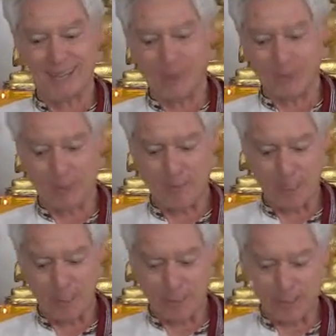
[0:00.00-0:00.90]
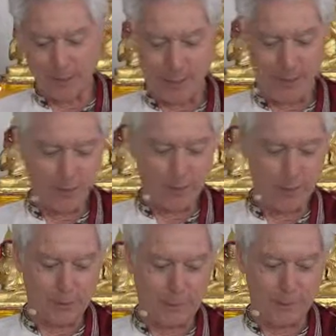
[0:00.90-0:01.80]
And so the monastery where his
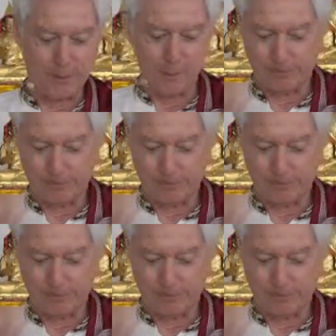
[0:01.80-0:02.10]
father sent